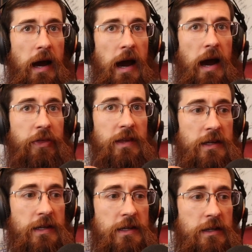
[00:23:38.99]
I think
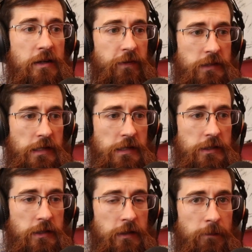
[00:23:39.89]
the difference
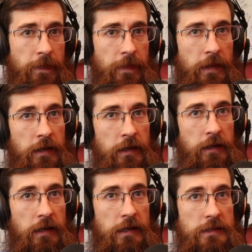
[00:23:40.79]
is
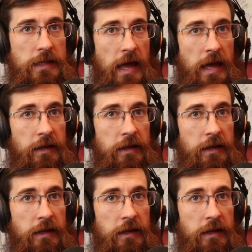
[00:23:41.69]
that